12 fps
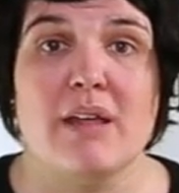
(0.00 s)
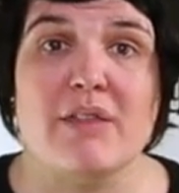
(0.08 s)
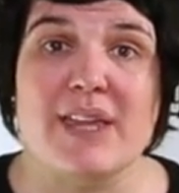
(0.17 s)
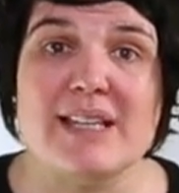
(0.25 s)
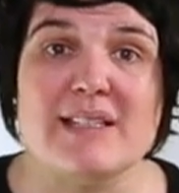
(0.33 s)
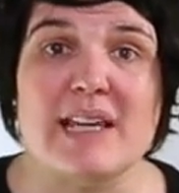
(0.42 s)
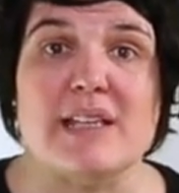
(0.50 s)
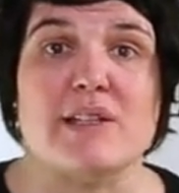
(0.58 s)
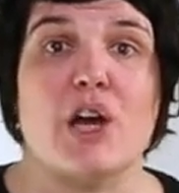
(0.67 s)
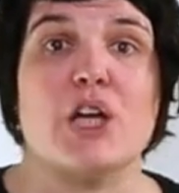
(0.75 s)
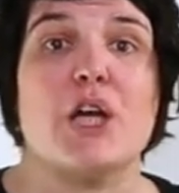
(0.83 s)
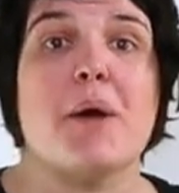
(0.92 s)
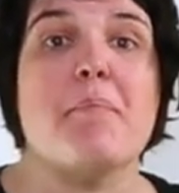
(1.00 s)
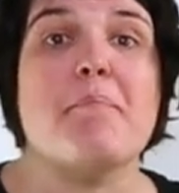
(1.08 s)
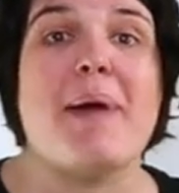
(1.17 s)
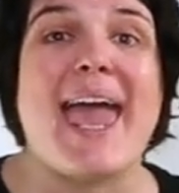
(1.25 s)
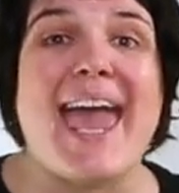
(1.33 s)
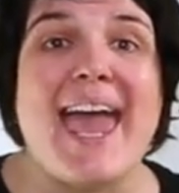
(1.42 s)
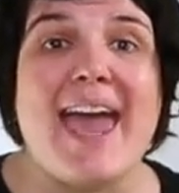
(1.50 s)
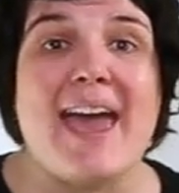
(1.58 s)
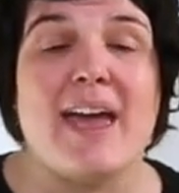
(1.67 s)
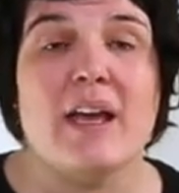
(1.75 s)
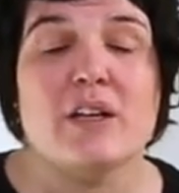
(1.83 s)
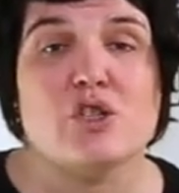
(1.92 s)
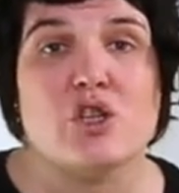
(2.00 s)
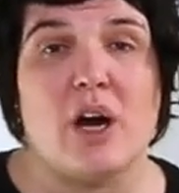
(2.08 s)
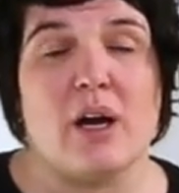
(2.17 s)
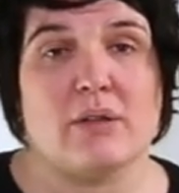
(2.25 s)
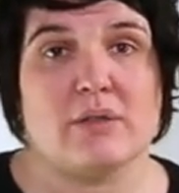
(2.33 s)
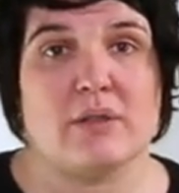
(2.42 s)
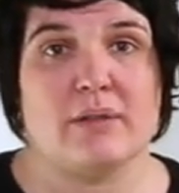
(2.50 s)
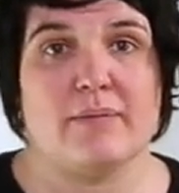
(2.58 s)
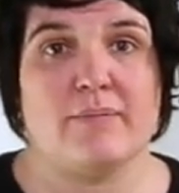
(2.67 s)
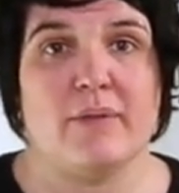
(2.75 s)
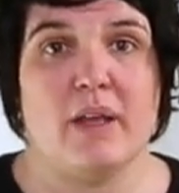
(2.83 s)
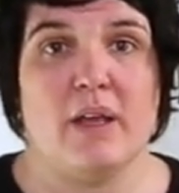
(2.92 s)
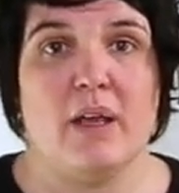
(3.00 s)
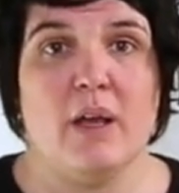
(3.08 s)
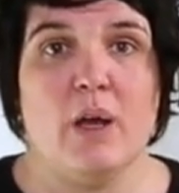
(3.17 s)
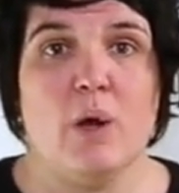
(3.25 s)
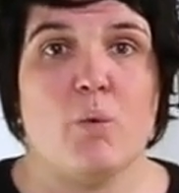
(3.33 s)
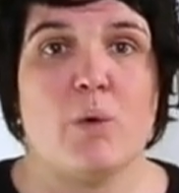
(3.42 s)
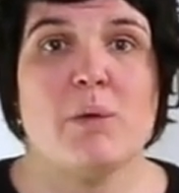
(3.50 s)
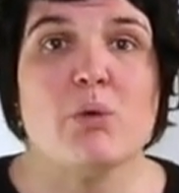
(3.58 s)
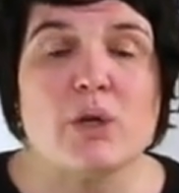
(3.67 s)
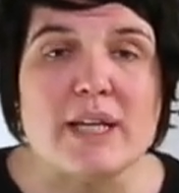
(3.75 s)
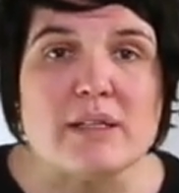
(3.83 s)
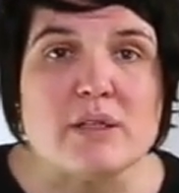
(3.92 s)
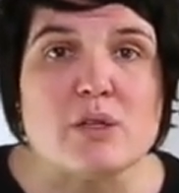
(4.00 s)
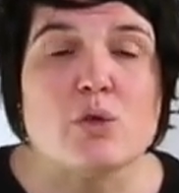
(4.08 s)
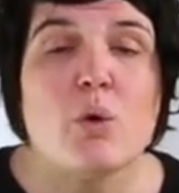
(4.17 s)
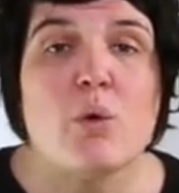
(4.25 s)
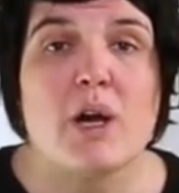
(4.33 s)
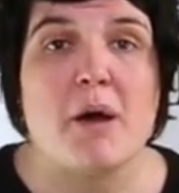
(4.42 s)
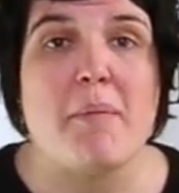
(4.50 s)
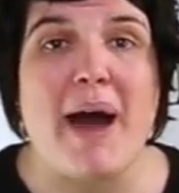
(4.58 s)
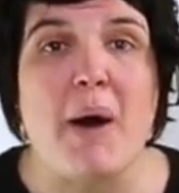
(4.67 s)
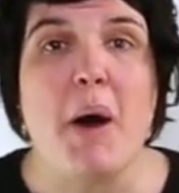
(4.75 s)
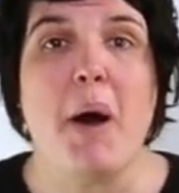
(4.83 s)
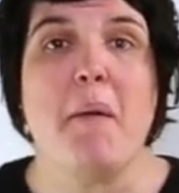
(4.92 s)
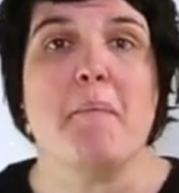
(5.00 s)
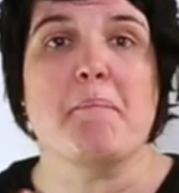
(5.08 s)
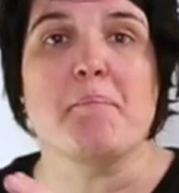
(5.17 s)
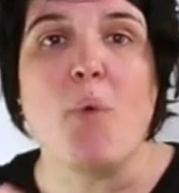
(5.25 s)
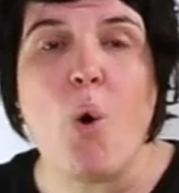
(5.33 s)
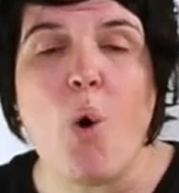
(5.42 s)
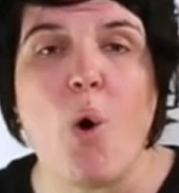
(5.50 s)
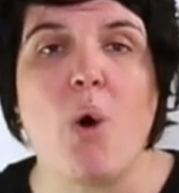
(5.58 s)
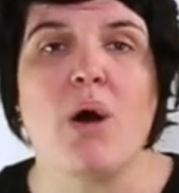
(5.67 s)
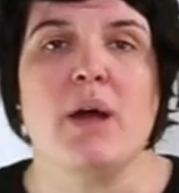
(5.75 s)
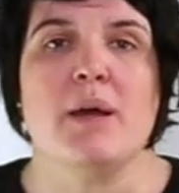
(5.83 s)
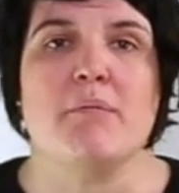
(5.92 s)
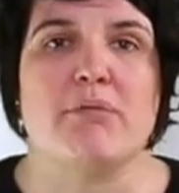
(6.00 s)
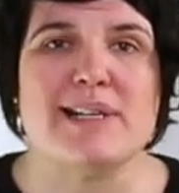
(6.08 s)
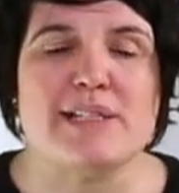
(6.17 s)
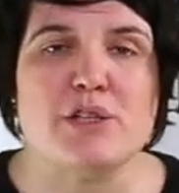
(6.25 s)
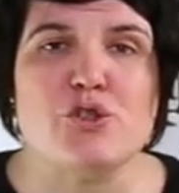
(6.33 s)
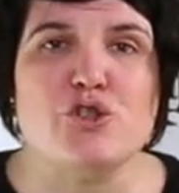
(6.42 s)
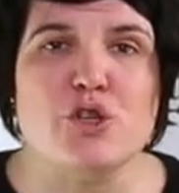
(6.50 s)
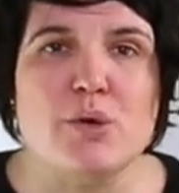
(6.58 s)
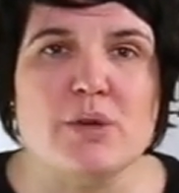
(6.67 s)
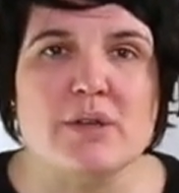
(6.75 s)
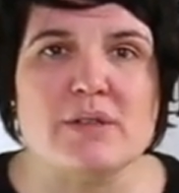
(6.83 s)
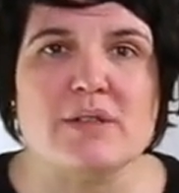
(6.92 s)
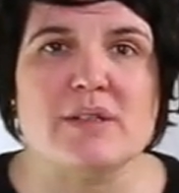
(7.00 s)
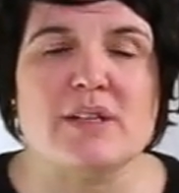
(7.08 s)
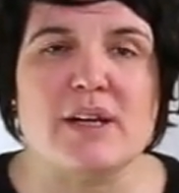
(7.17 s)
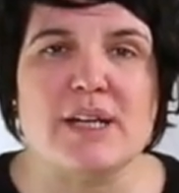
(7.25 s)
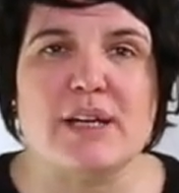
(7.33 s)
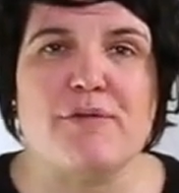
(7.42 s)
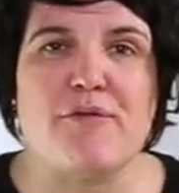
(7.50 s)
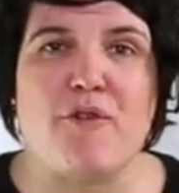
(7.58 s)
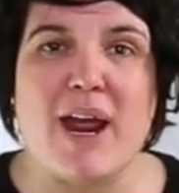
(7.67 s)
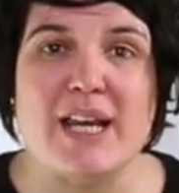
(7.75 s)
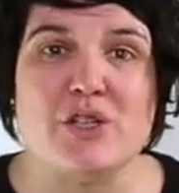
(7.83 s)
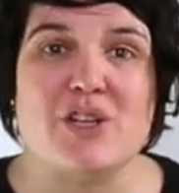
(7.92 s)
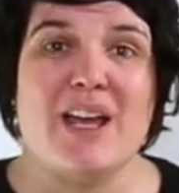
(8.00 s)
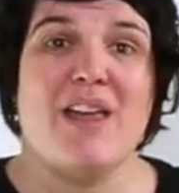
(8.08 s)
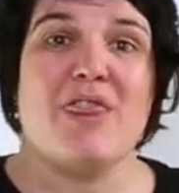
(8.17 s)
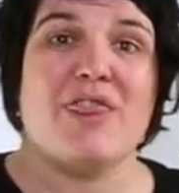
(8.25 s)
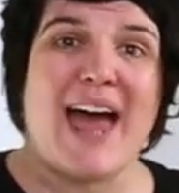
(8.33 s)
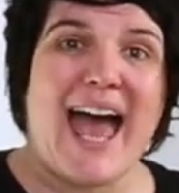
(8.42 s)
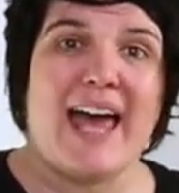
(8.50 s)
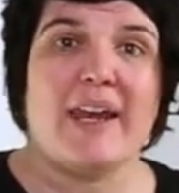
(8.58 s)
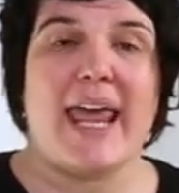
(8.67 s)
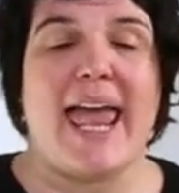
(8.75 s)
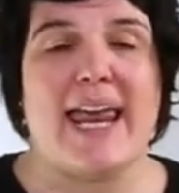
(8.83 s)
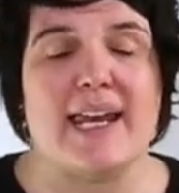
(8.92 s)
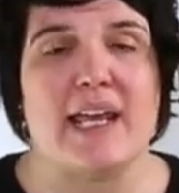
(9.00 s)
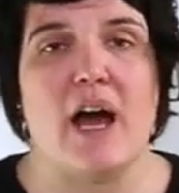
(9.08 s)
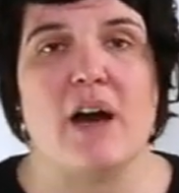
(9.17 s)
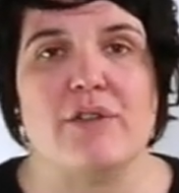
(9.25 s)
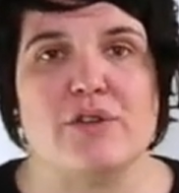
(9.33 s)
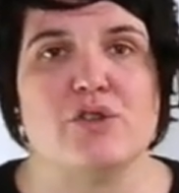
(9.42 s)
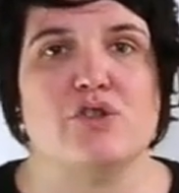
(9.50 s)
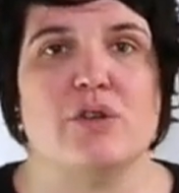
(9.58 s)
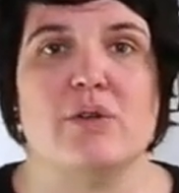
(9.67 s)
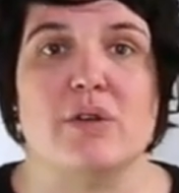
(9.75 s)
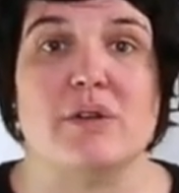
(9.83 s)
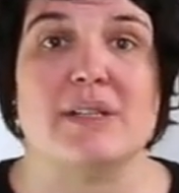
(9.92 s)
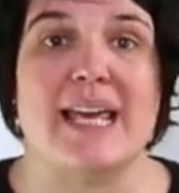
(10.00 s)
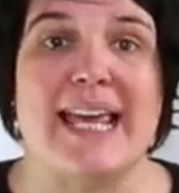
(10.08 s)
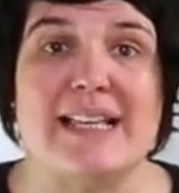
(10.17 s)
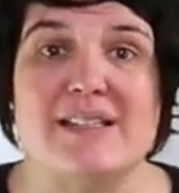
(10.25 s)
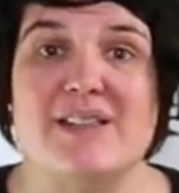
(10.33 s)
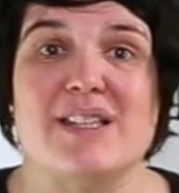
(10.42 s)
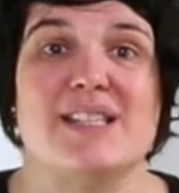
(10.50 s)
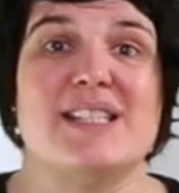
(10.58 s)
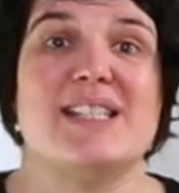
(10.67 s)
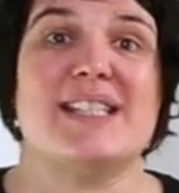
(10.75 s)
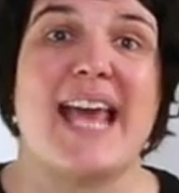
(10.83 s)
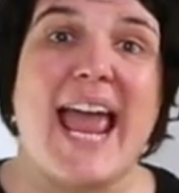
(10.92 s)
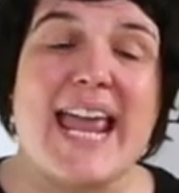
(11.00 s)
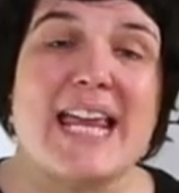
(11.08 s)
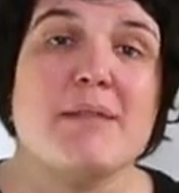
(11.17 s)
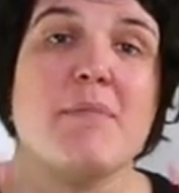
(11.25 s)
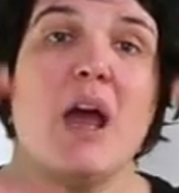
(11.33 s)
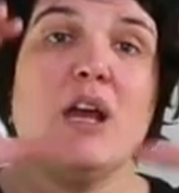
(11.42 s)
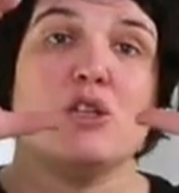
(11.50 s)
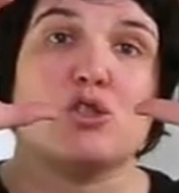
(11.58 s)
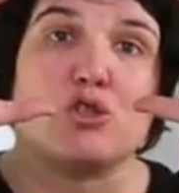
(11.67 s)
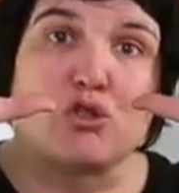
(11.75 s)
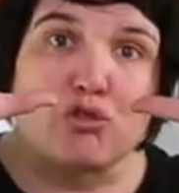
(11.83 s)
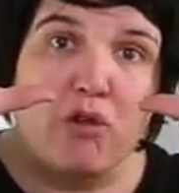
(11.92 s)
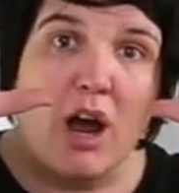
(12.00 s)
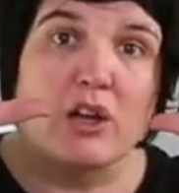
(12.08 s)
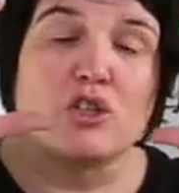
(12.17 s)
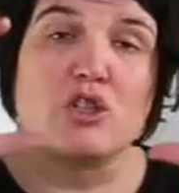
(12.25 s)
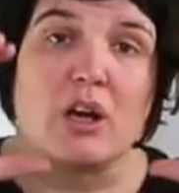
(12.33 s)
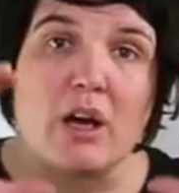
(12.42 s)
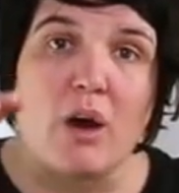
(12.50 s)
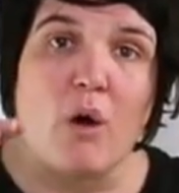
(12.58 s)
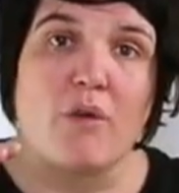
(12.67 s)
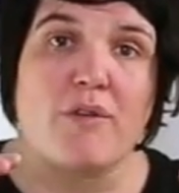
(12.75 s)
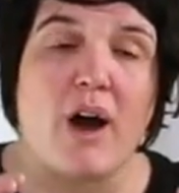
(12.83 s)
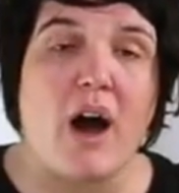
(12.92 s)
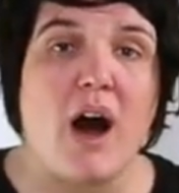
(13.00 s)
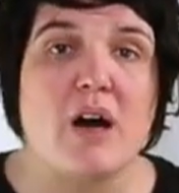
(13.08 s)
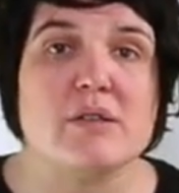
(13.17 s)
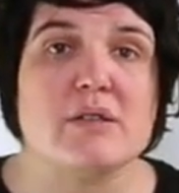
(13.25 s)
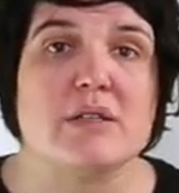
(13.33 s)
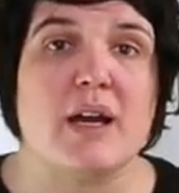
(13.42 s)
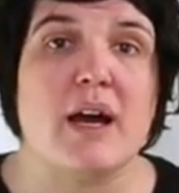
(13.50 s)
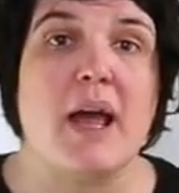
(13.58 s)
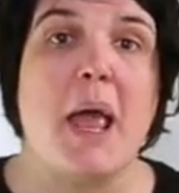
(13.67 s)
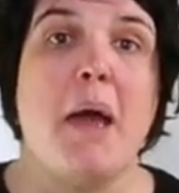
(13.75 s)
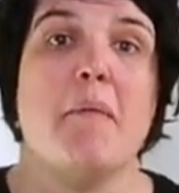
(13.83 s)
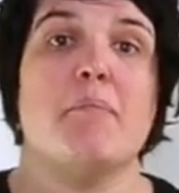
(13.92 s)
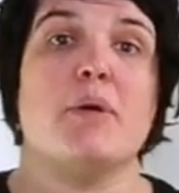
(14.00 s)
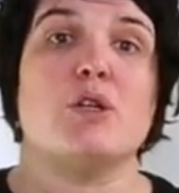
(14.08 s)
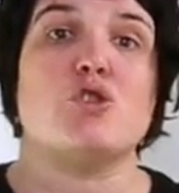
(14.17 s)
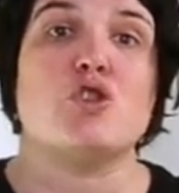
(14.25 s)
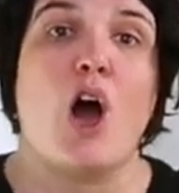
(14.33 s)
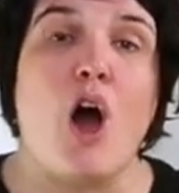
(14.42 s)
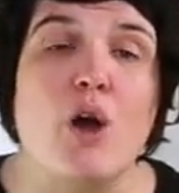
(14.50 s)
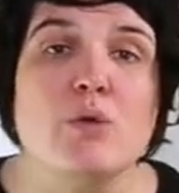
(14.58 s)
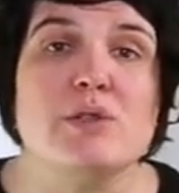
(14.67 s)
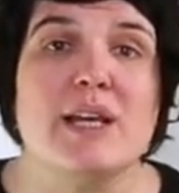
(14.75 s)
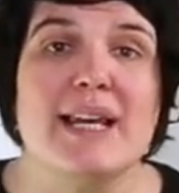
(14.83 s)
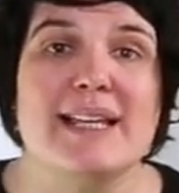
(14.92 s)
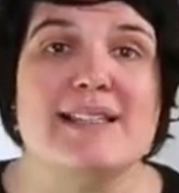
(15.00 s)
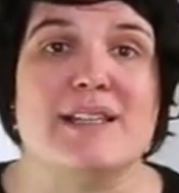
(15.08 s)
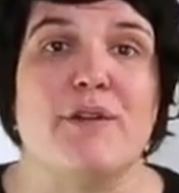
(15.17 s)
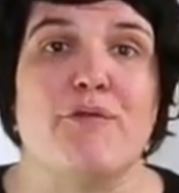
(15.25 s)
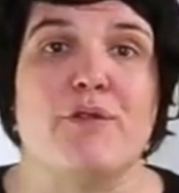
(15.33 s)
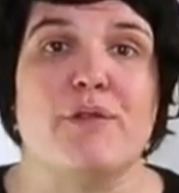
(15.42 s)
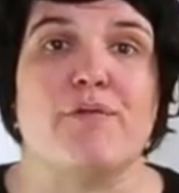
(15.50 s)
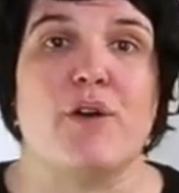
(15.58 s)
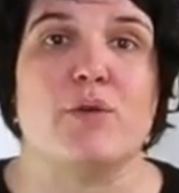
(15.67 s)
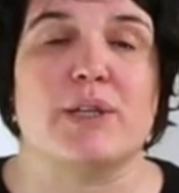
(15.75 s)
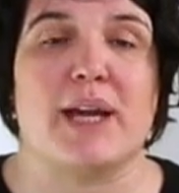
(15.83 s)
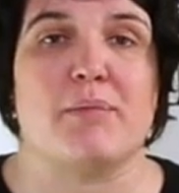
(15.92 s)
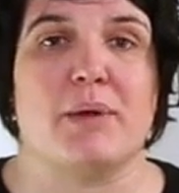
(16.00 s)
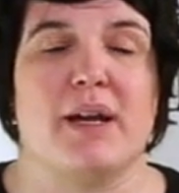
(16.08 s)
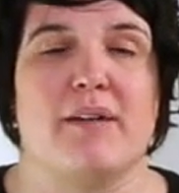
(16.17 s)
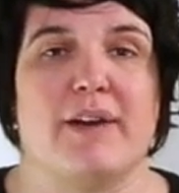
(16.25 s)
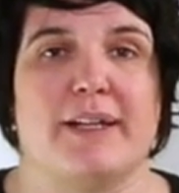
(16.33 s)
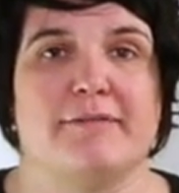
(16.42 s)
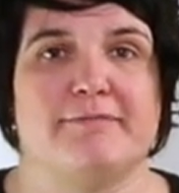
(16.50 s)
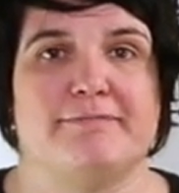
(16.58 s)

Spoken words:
This is a compare chart. We will need to talk about more British students studied French than any other student. It's the same structure of our answer, but totally different vocabulary.